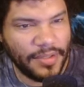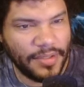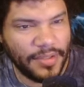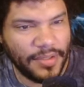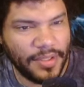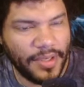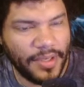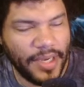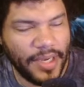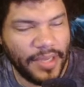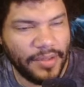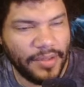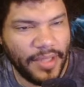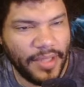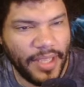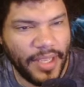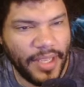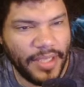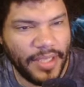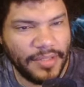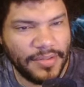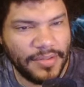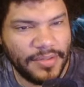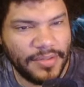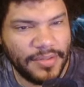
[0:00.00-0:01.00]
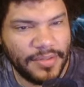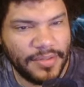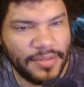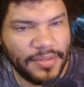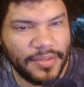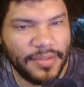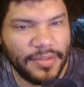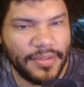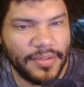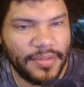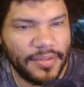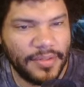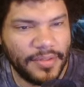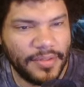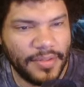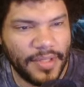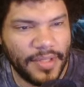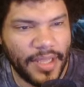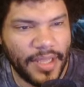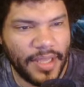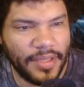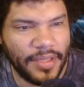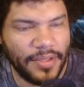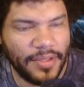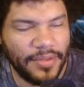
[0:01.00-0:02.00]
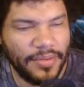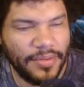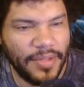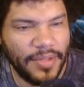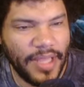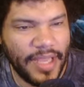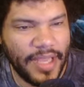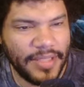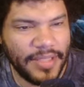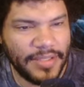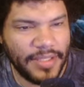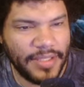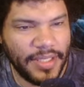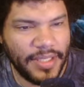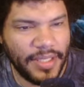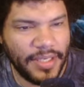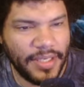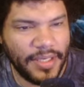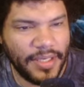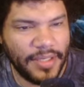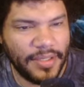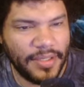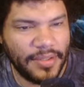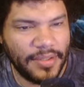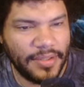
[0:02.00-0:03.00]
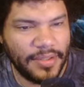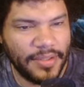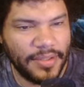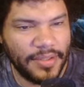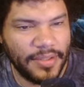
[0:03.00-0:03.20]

great legs, got cool ass gear.